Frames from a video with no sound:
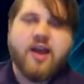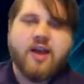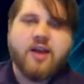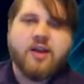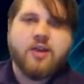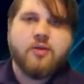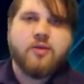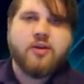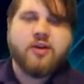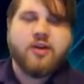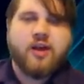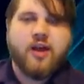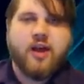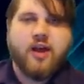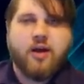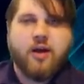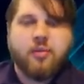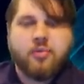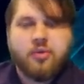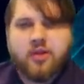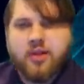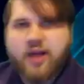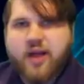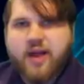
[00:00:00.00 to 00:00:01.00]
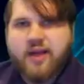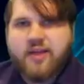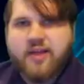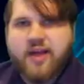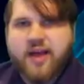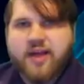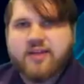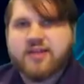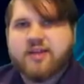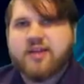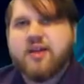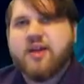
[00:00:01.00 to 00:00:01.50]
and you can apply
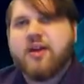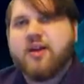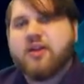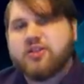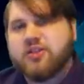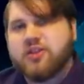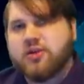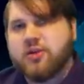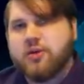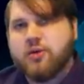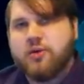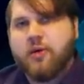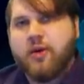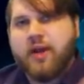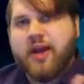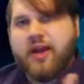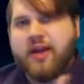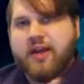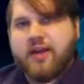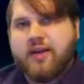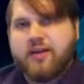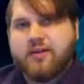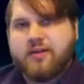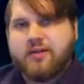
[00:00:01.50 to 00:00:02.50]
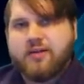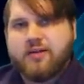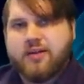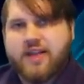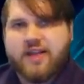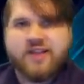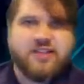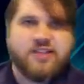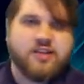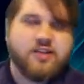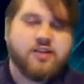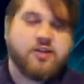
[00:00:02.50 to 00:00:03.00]
that to a
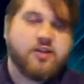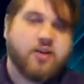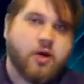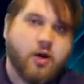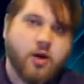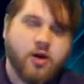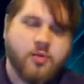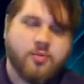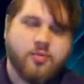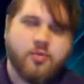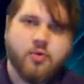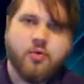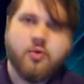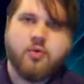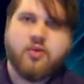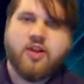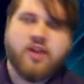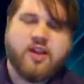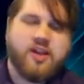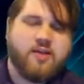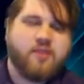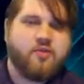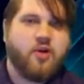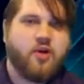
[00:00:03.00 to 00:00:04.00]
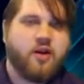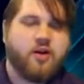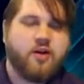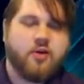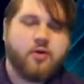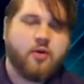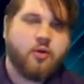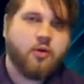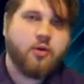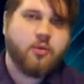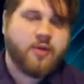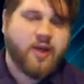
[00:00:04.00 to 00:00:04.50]
lessened card pool, like if
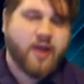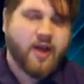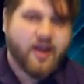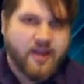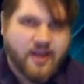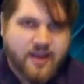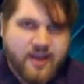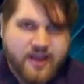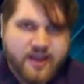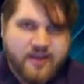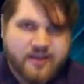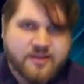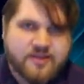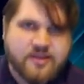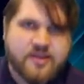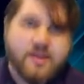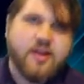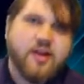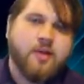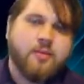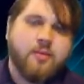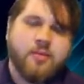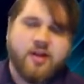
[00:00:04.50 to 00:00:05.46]
Grinder Golem got hit